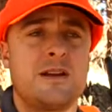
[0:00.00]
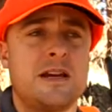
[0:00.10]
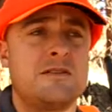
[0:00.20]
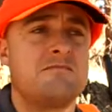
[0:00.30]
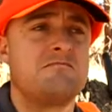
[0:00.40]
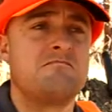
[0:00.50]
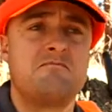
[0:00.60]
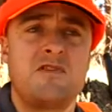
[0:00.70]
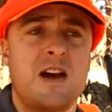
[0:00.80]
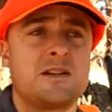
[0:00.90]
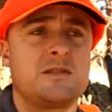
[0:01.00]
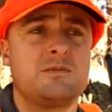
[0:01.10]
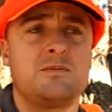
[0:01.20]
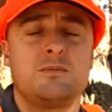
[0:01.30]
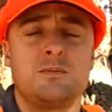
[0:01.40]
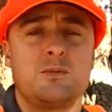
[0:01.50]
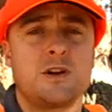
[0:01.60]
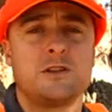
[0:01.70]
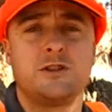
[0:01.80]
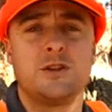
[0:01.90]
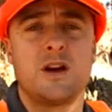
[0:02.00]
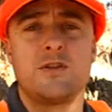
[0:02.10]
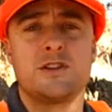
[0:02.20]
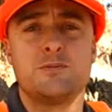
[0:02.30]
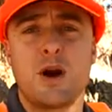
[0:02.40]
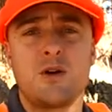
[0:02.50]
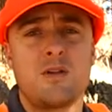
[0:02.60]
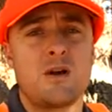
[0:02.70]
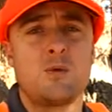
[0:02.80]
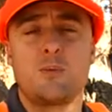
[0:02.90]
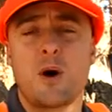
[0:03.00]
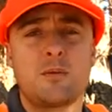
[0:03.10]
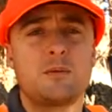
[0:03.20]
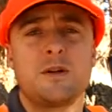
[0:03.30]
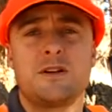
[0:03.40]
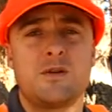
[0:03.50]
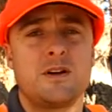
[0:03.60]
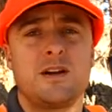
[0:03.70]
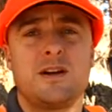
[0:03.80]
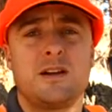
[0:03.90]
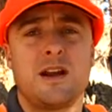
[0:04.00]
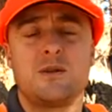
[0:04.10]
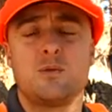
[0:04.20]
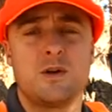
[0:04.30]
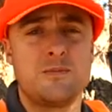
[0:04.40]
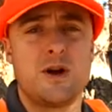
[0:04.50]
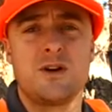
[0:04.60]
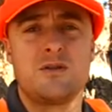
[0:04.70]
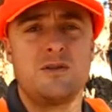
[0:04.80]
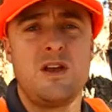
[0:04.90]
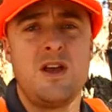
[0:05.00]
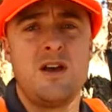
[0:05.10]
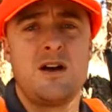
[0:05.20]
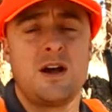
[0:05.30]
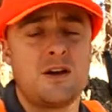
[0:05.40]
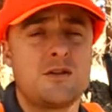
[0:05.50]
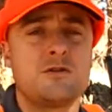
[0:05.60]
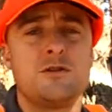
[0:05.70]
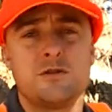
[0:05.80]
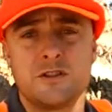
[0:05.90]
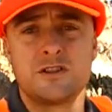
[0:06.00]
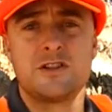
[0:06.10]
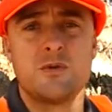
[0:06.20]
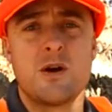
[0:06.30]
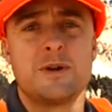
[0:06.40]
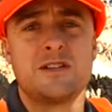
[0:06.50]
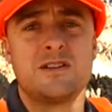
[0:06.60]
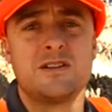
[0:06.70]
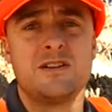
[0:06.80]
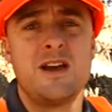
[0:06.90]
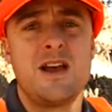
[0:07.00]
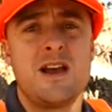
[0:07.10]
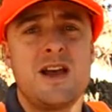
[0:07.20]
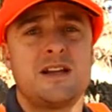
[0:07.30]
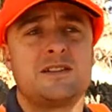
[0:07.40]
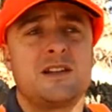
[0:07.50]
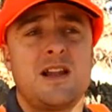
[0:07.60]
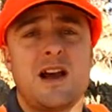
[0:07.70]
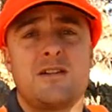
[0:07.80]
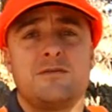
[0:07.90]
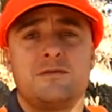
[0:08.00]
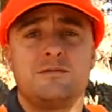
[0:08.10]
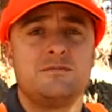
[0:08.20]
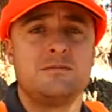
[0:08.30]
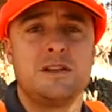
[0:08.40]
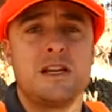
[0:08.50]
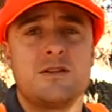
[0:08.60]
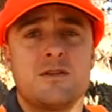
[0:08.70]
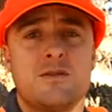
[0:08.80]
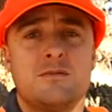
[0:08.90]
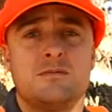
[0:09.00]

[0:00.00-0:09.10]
In fact, when I shoot out this barrel, I will probably go ahead and rebarrel another 260 Remington until I've either